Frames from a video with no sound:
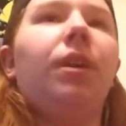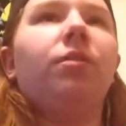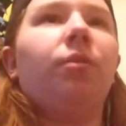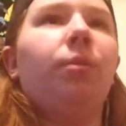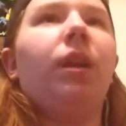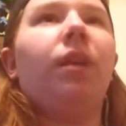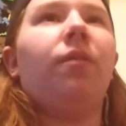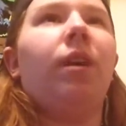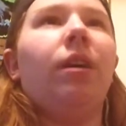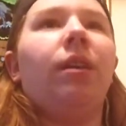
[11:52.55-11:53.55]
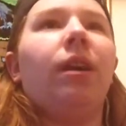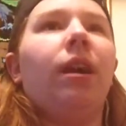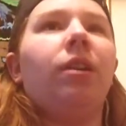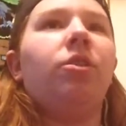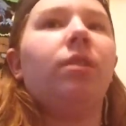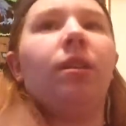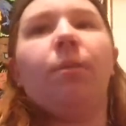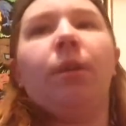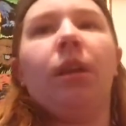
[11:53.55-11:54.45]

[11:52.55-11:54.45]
because for me, I find that I just end up